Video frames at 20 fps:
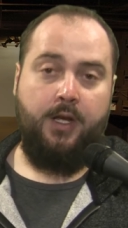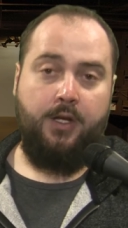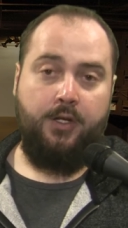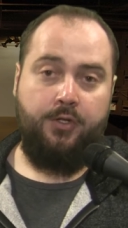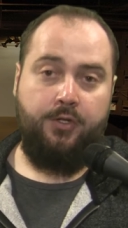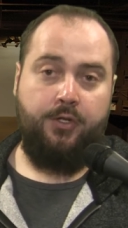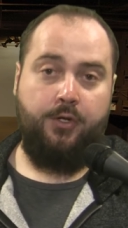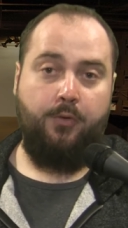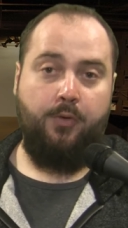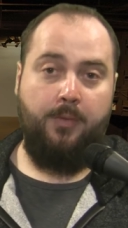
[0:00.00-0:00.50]

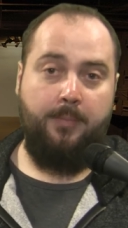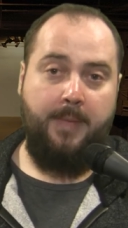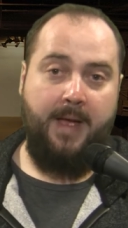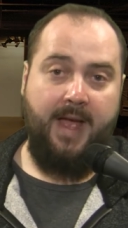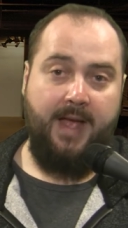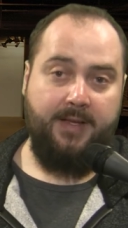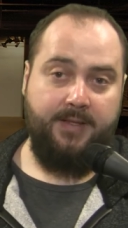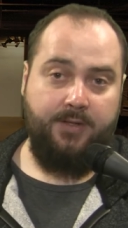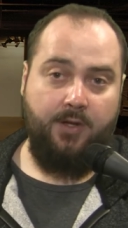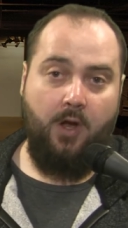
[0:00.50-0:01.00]
to a
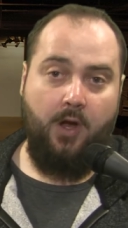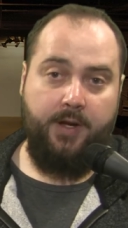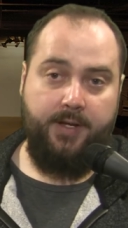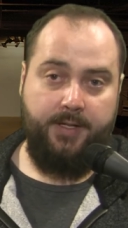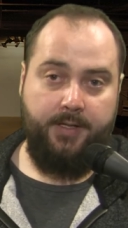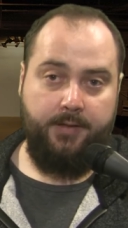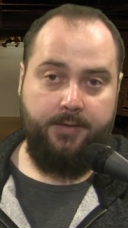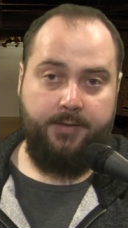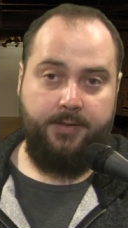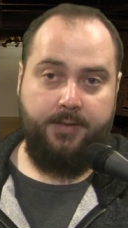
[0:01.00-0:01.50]
mass
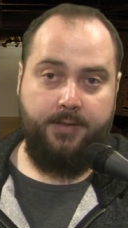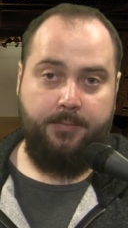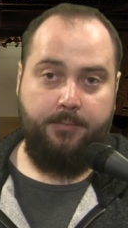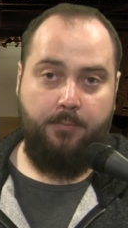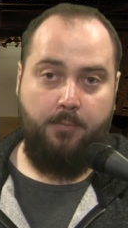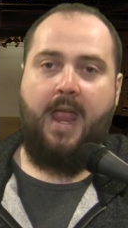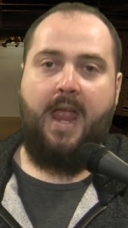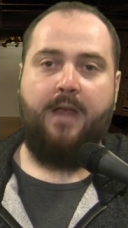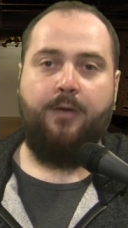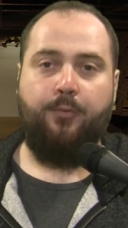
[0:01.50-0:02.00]
audience
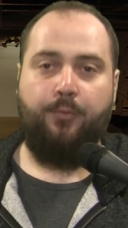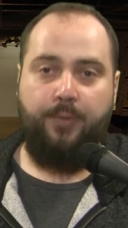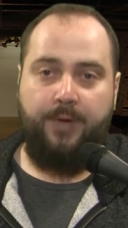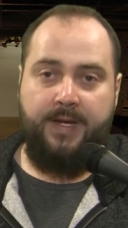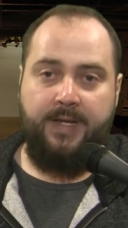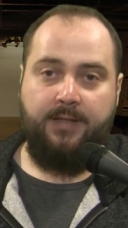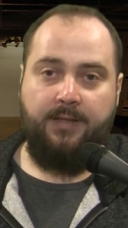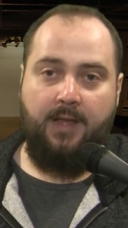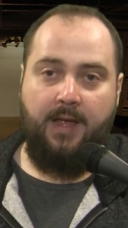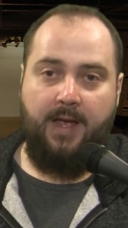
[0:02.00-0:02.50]
and
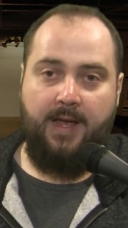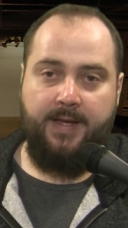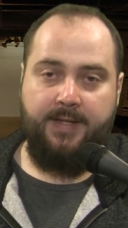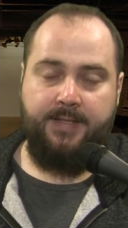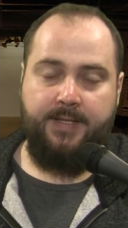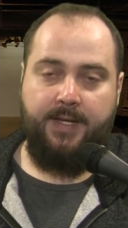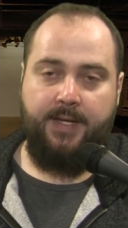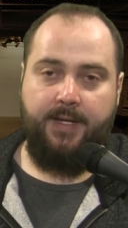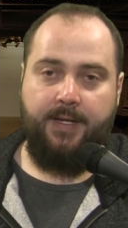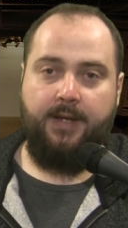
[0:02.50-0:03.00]

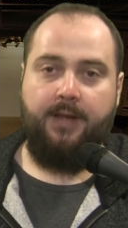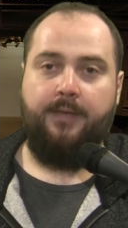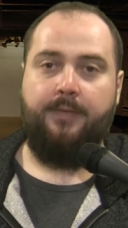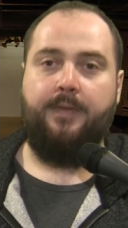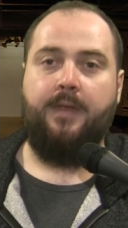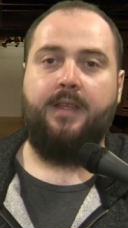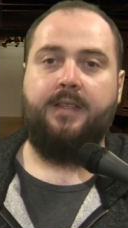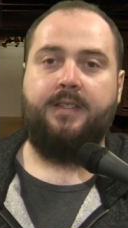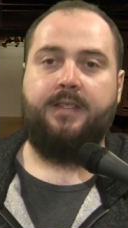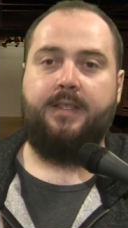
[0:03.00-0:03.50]
realizing
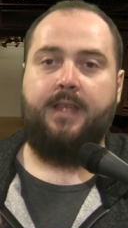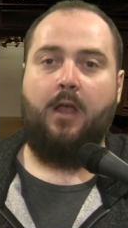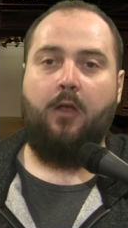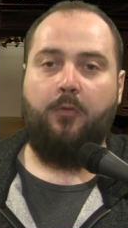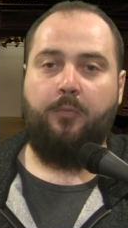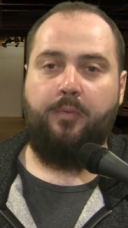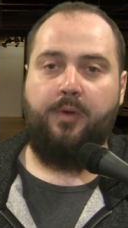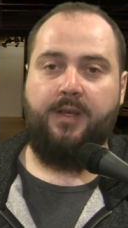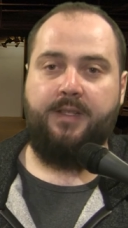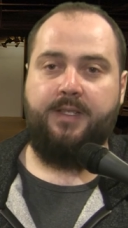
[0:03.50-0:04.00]
that
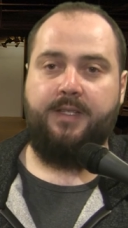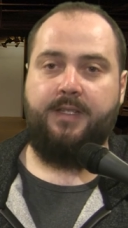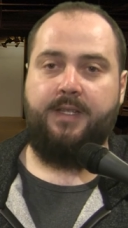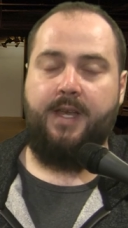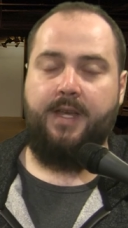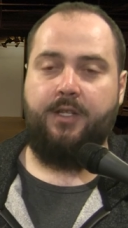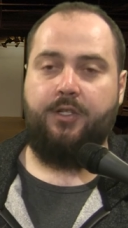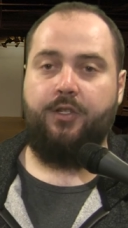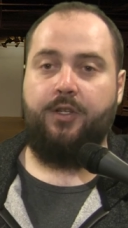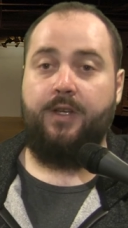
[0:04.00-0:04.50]
self
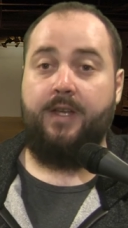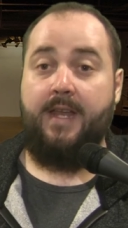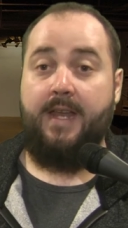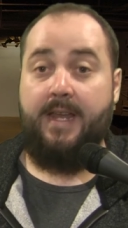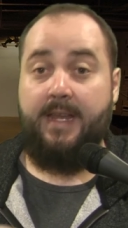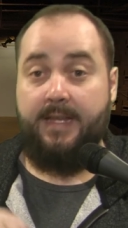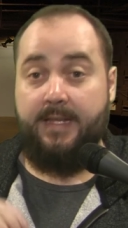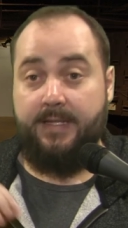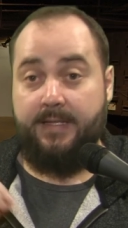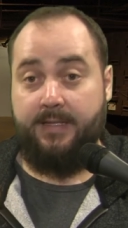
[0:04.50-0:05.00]
presentation
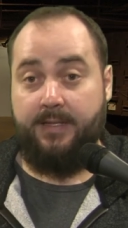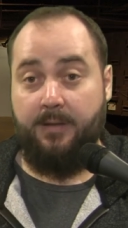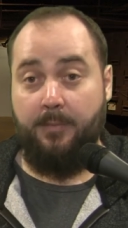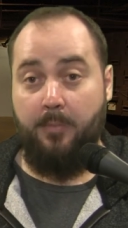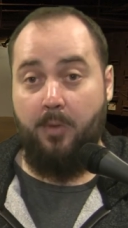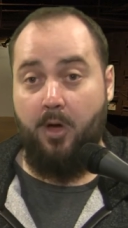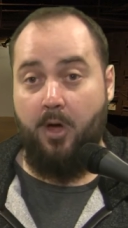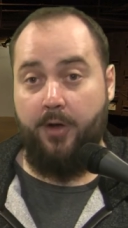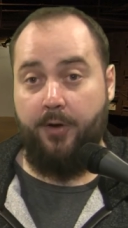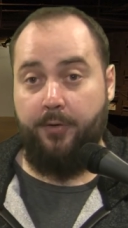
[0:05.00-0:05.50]
is the
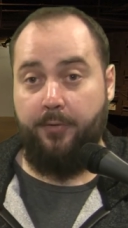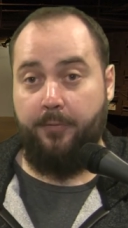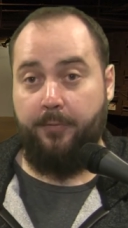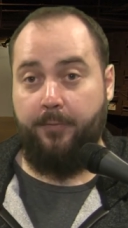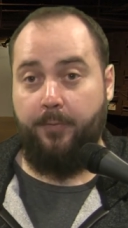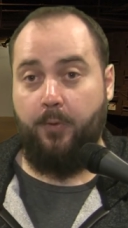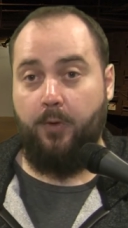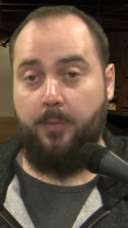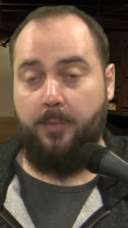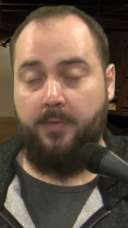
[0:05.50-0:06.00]
modern
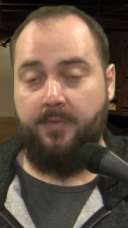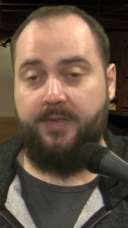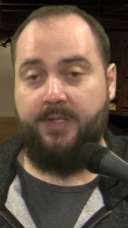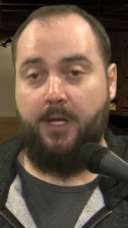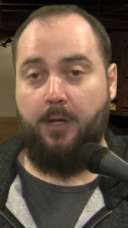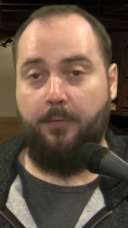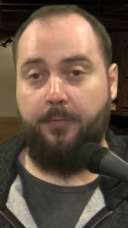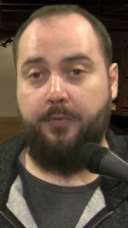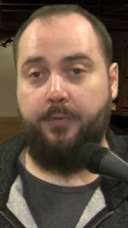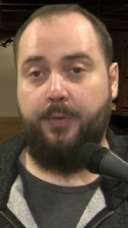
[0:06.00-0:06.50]
form of
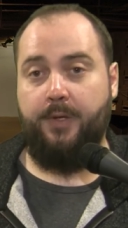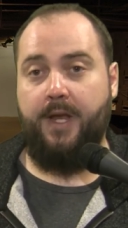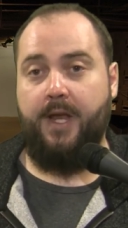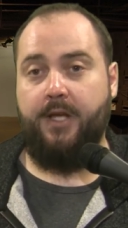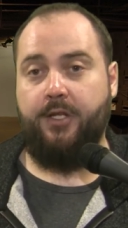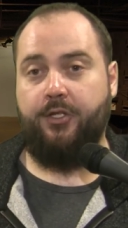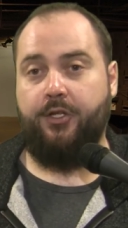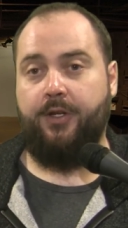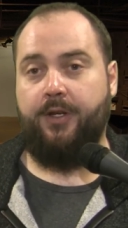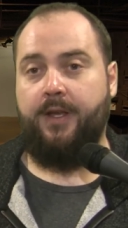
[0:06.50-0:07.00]
self
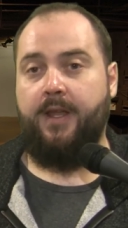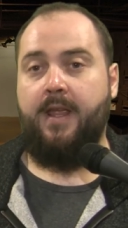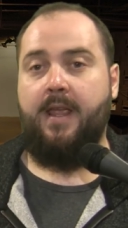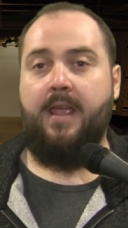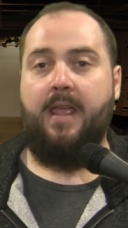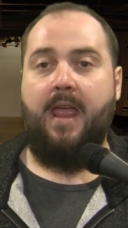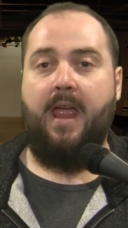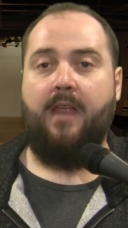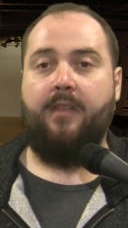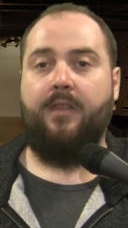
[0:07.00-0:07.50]
creation
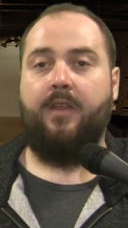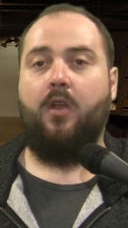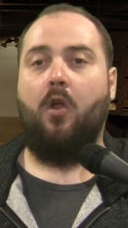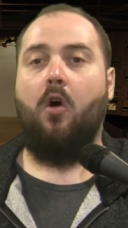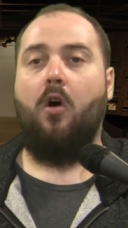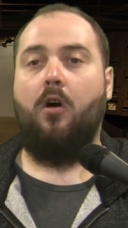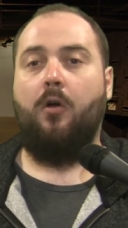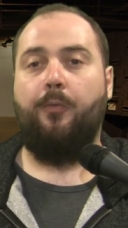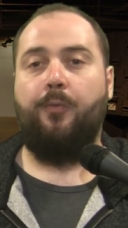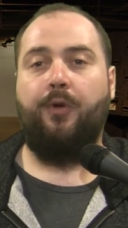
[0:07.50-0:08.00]
and that
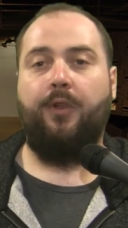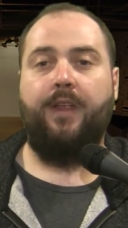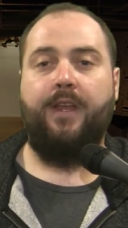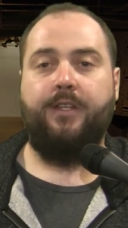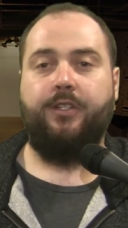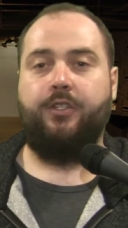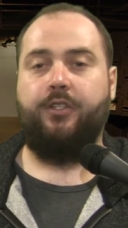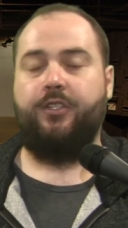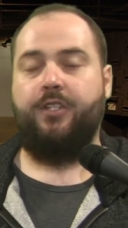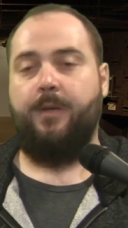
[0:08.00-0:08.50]
all
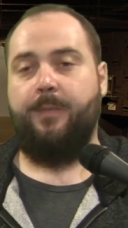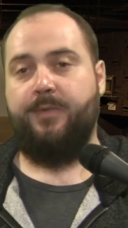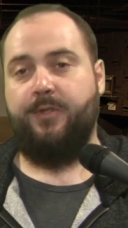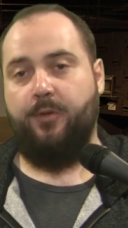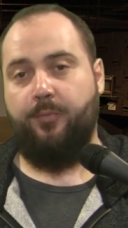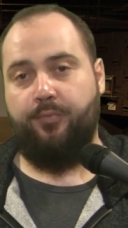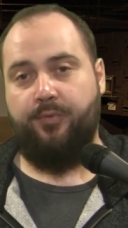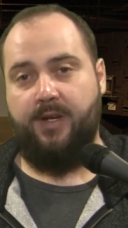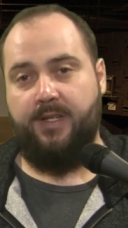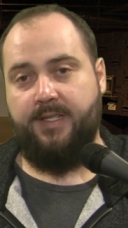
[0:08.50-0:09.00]
relationships
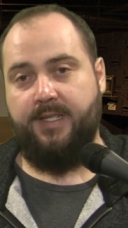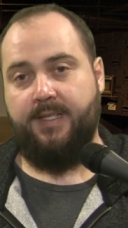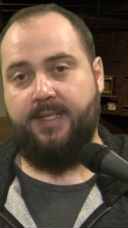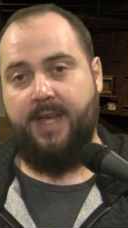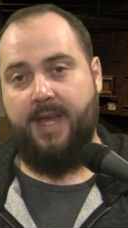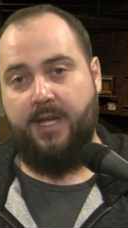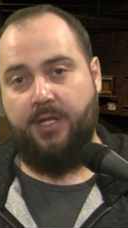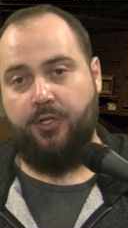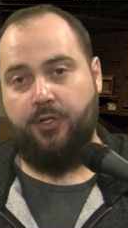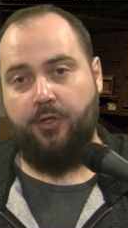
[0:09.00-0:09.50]
are
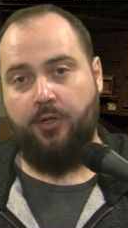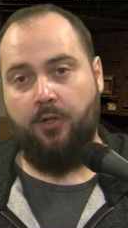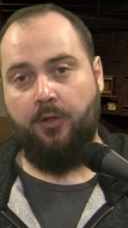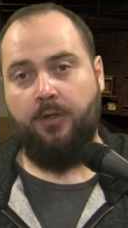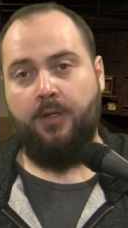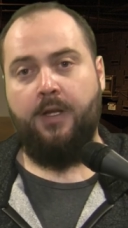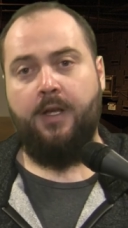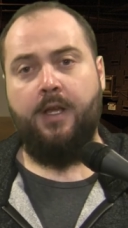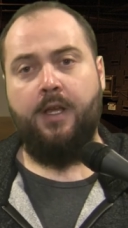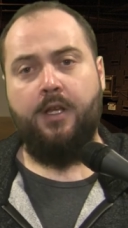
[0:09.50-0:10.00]
presentational
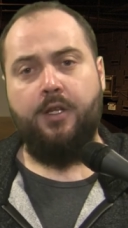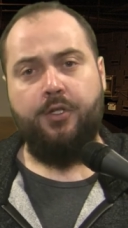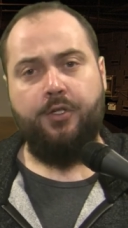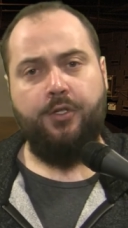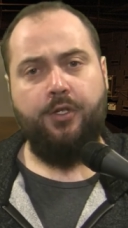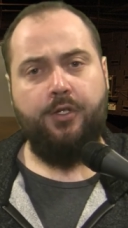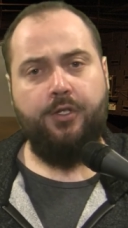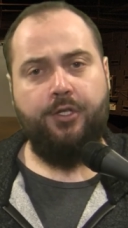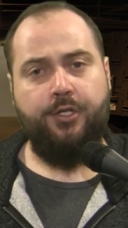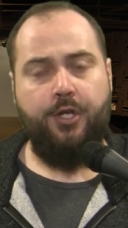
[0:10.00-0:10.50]

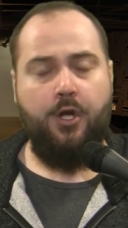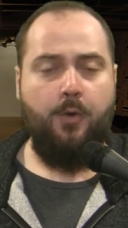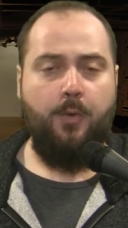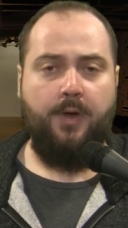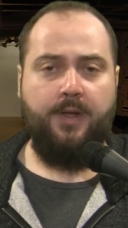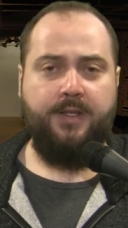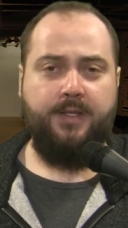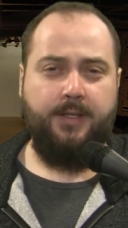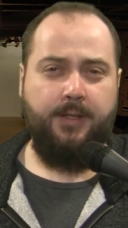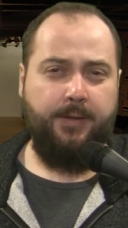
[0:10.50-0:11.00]
should show
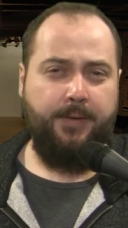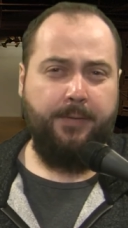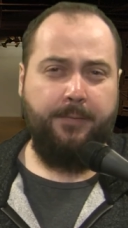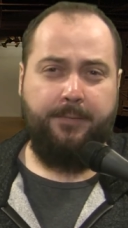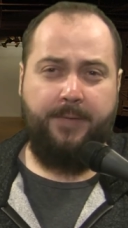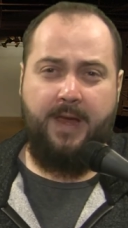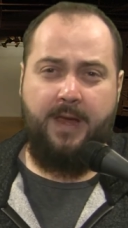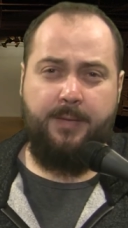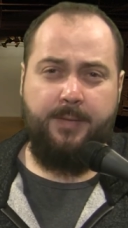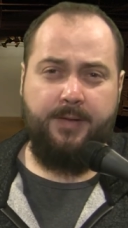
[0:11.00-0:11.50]
us that the
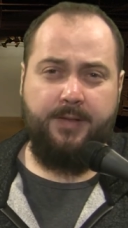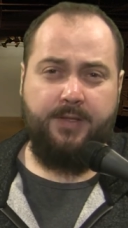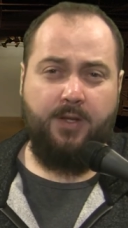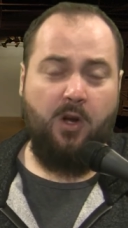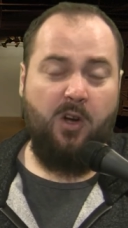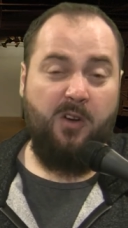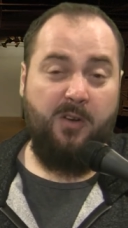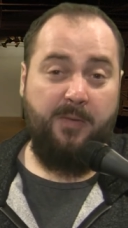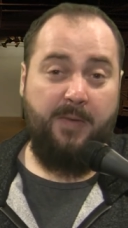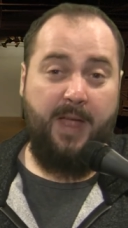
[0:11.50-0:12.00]
famous
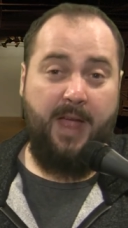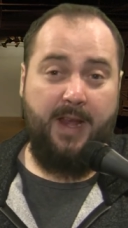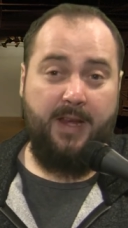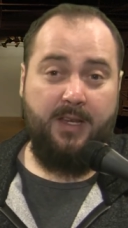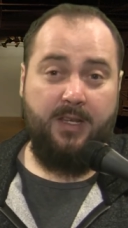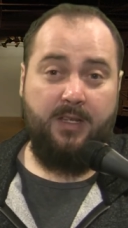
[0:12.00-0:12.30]
aren't that